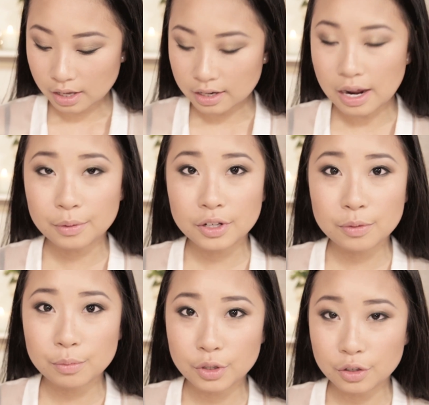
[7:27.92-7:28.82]
Now I'm
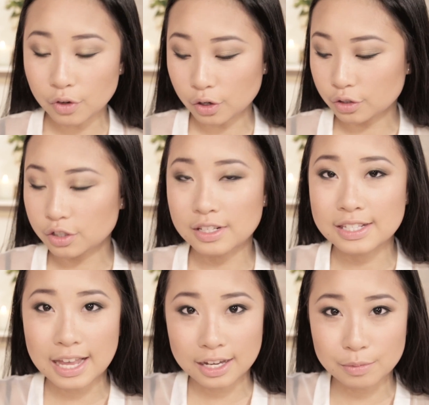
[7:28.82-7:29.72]
going to move on to the
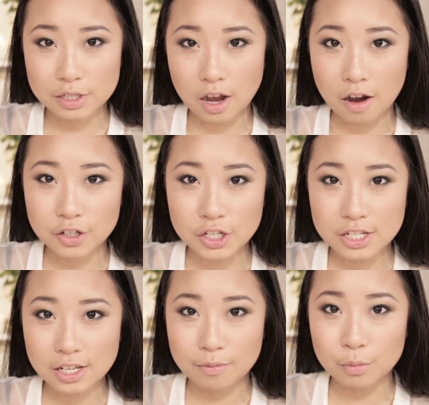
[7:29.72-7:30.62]
second mascara just
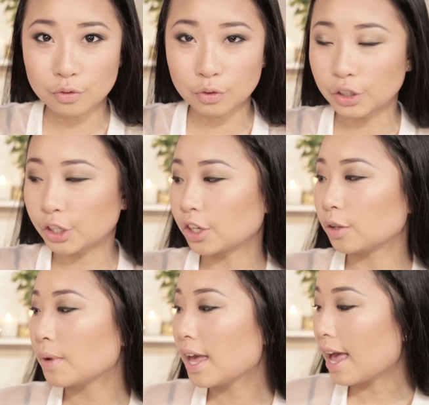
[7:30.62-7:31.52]
to give more
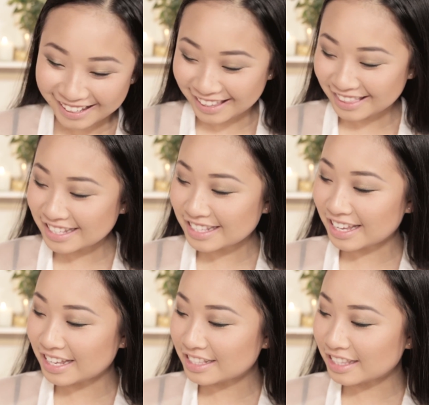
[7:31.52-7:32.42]
volume. Okay, this
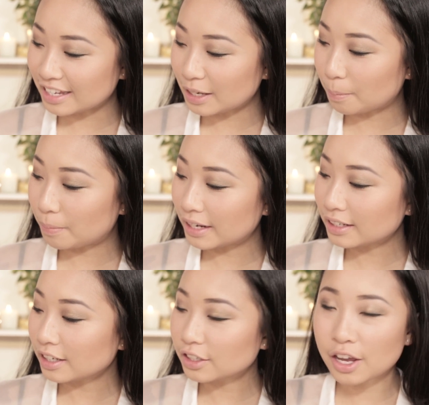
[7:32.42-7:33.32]
is the
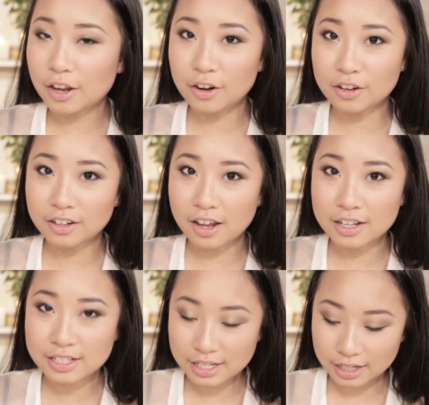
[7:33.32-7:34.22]
Blink and Go Long
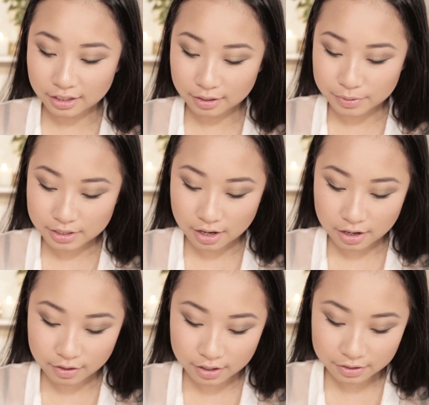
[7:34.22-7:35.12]
Lasting
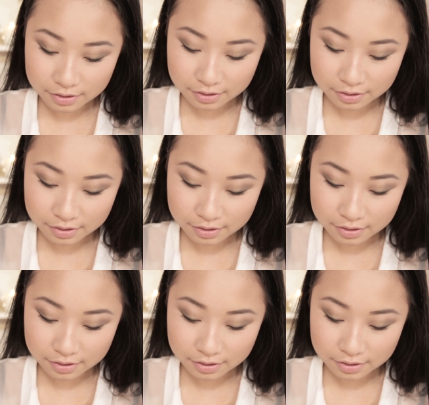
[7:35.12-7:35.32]
Mascara.